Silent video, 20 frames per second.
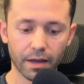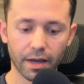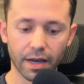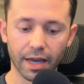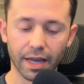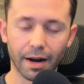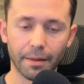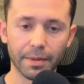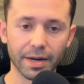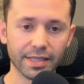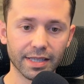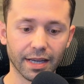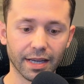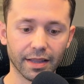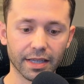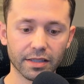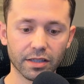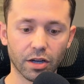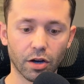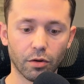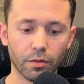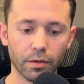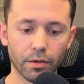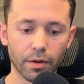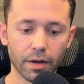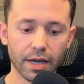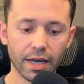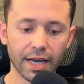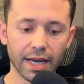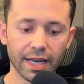And I'm going to say, let's go.
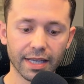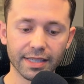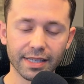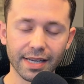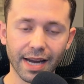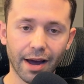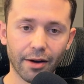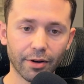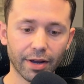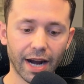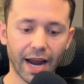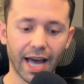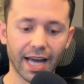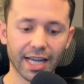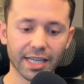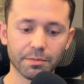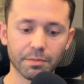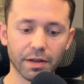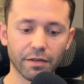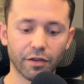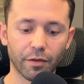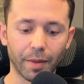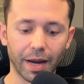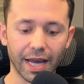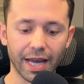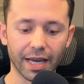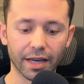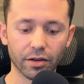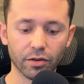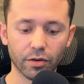It's now going to ask me for my
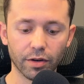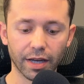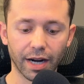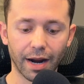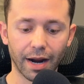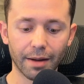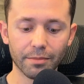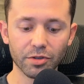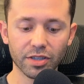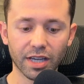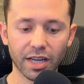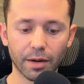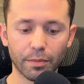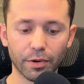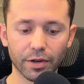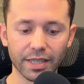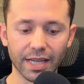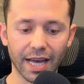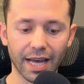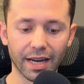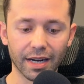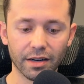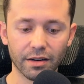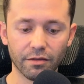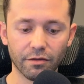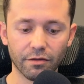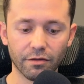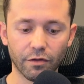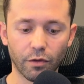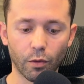handle, and I'm just going to pretend
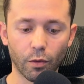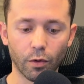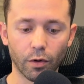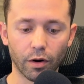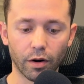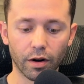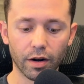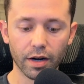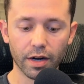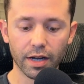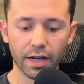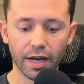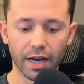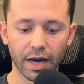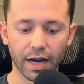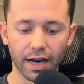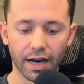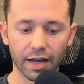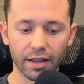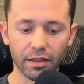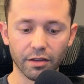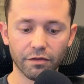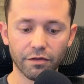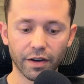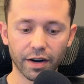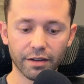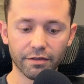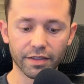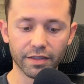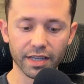for the
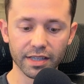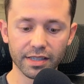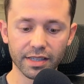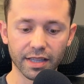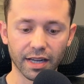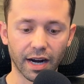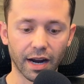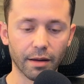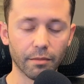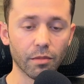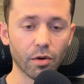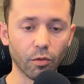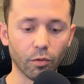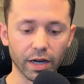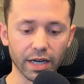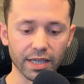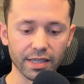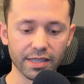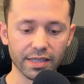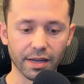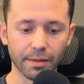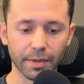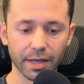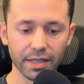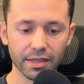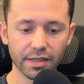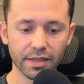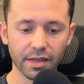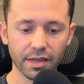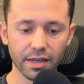fun of this that I'm Whitney
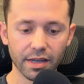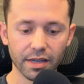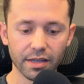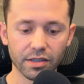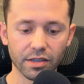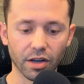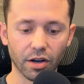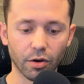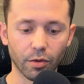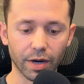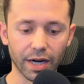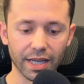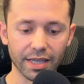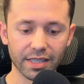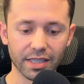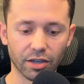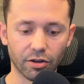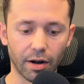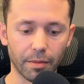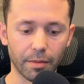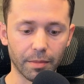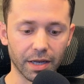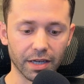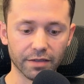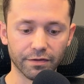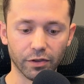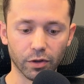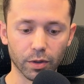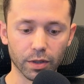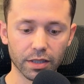Simmons, so an Instagram
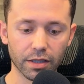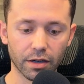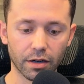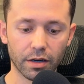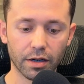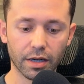influencer